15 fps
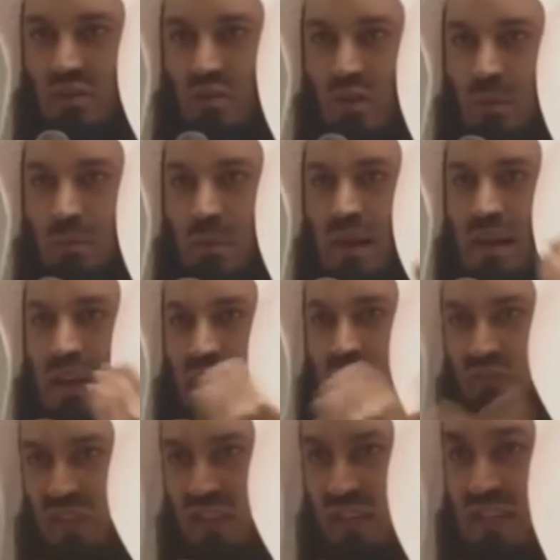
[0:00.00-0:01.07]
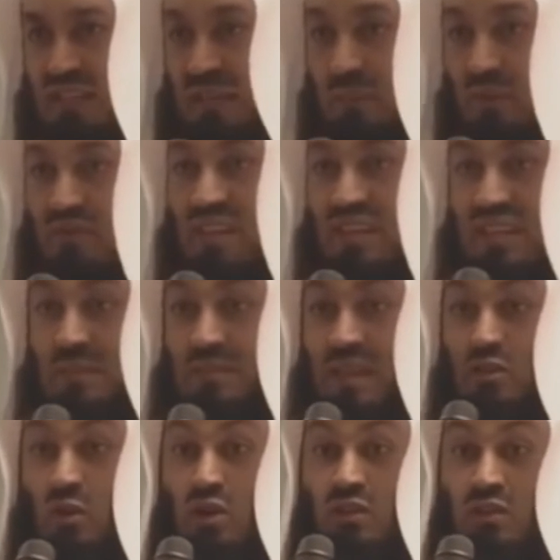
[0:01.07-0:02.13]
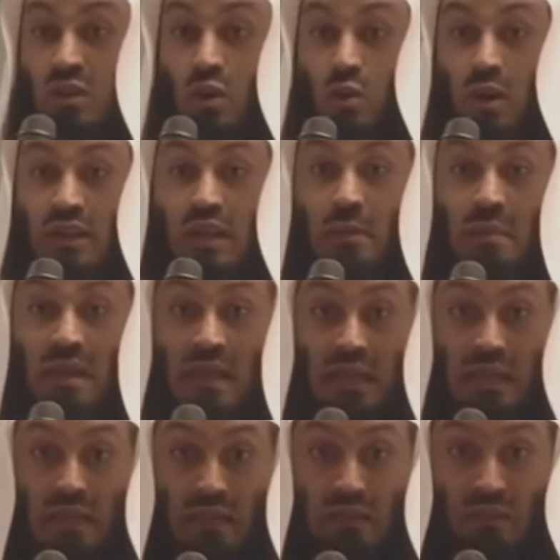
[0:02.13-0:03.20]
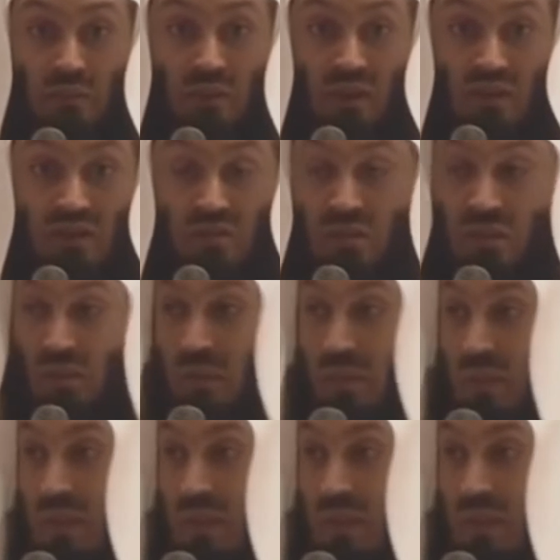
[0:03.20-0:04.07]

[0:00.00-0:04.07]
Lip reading: said you're a Barelvi. Some of these names, I don't even know what they mean. To be honest with you,